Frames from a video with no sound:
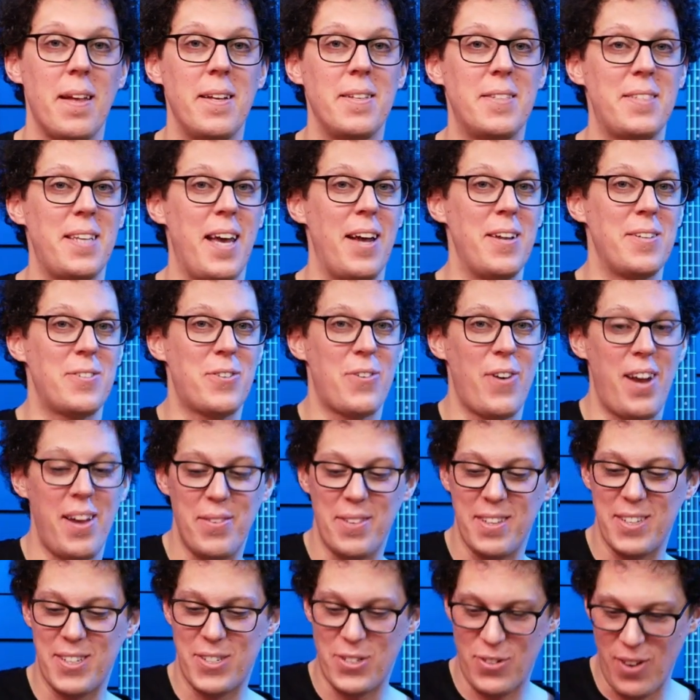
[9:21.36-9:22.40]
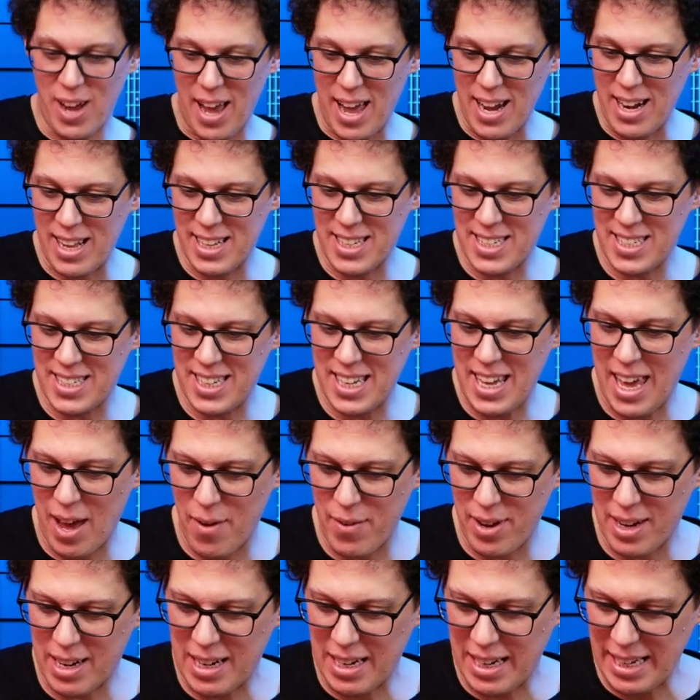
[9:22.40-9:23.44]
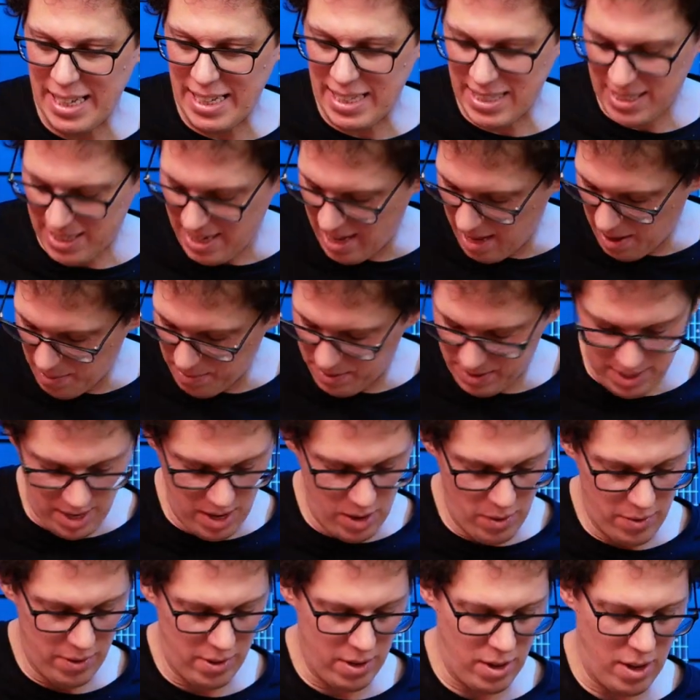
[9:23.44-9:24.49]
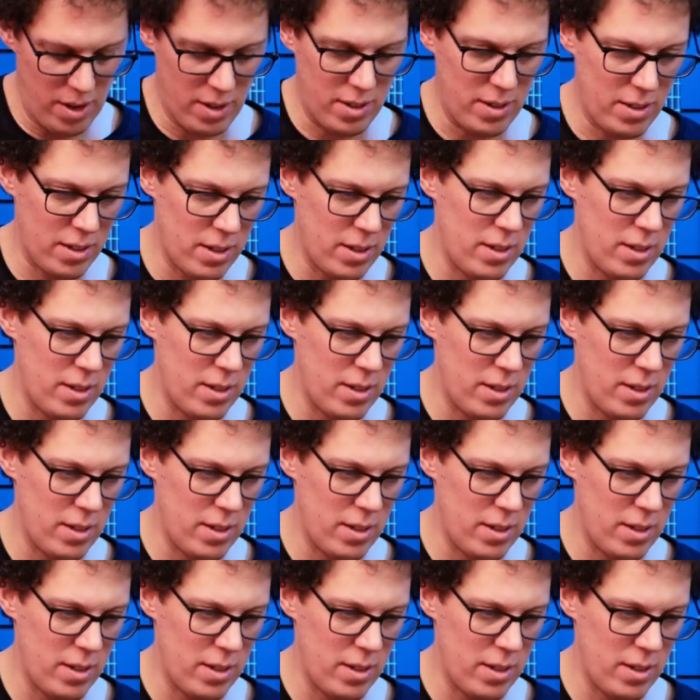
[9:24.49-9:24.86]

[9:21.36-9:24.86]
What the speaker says: Sounds great with a Strat. Let's see how it cleans up. So we've got...